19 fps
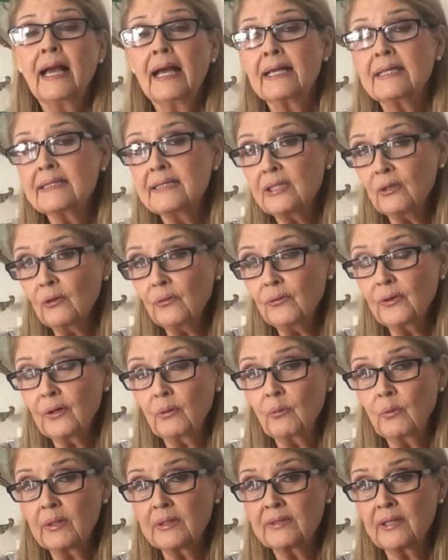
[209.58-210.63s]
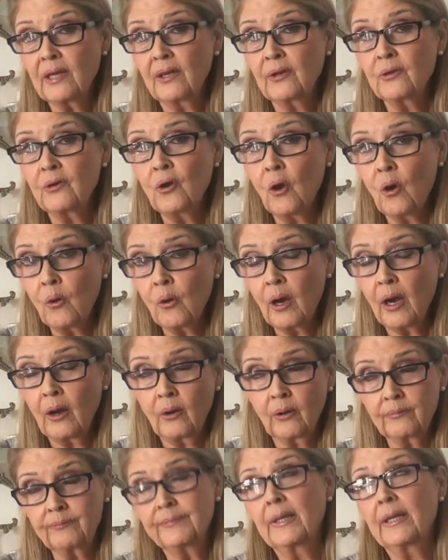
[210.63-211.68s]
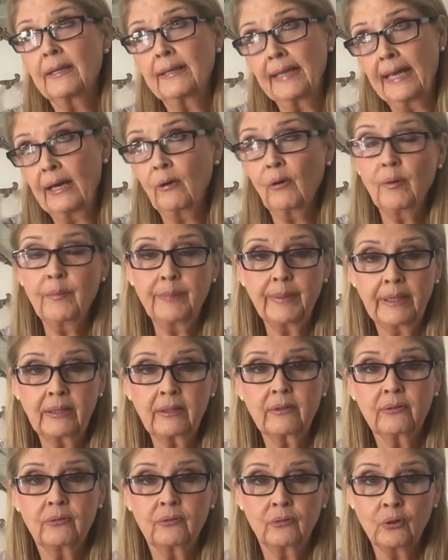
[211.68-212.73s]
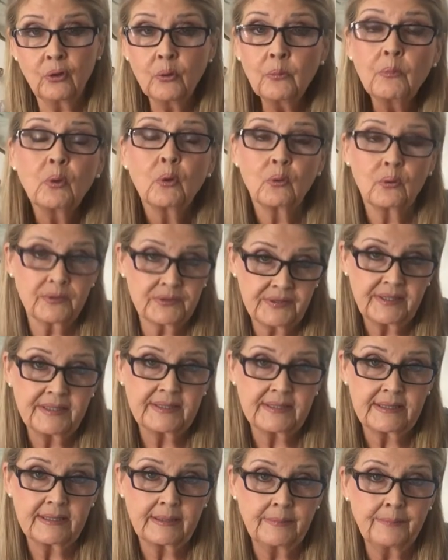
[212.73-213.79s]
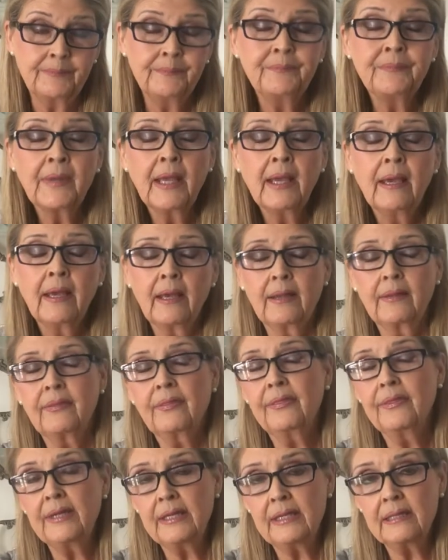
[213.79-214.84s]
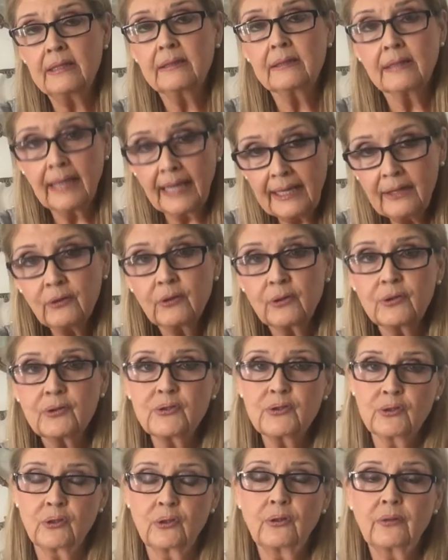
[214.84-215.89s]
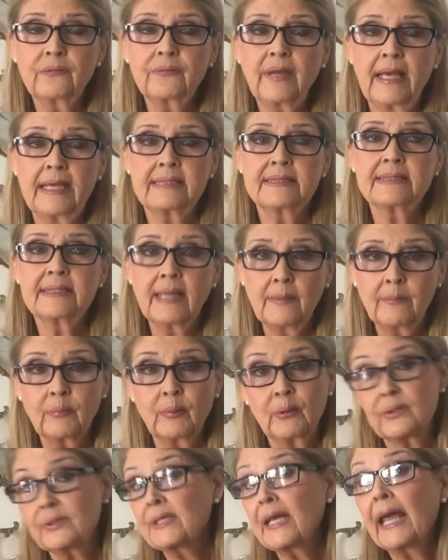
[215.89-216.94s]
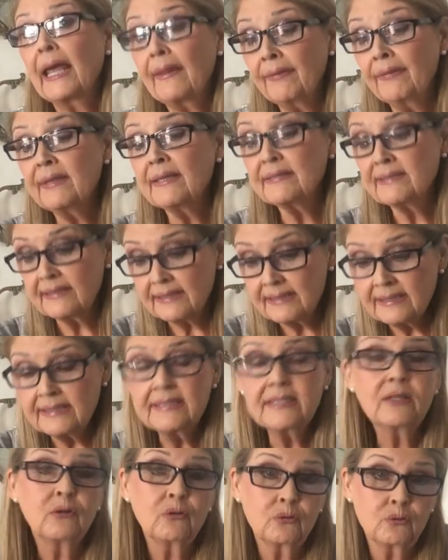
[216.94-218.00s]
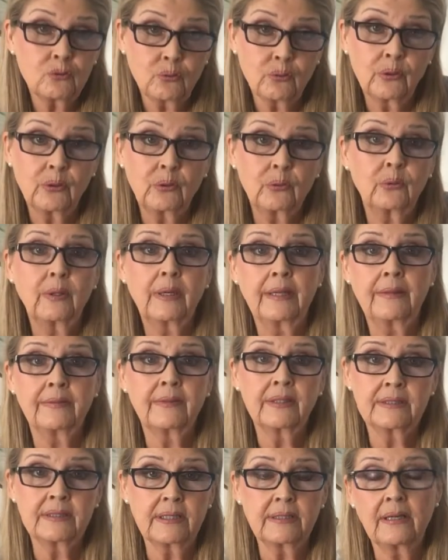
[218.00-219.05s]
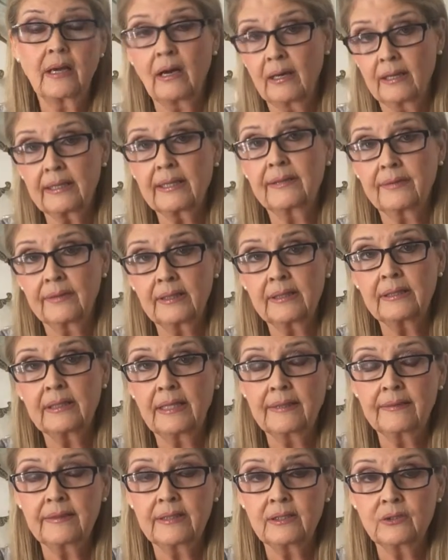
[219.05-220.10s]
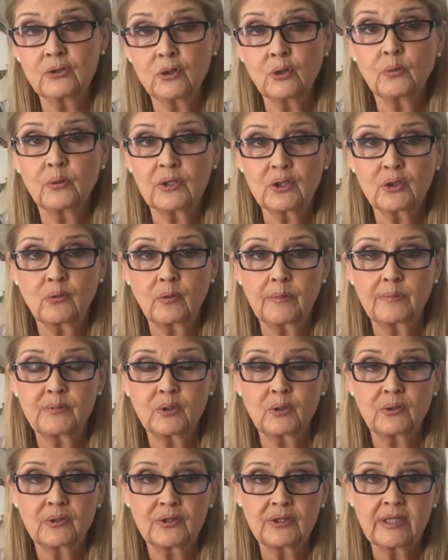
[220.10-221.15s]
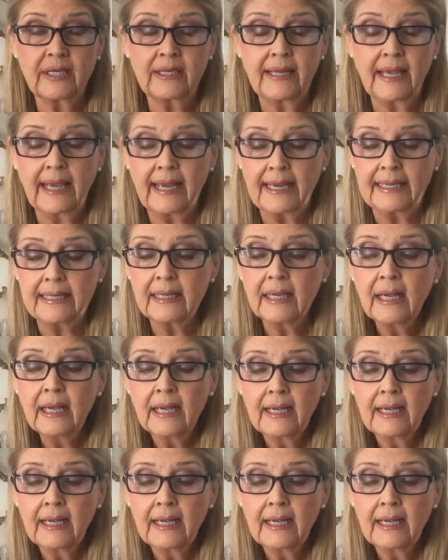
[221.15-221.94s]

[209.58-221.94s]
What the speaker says: until there was an Arabic numeral system, the letters served as numbers. And this is still true in the Tanakh, in the Jewish scriptures today,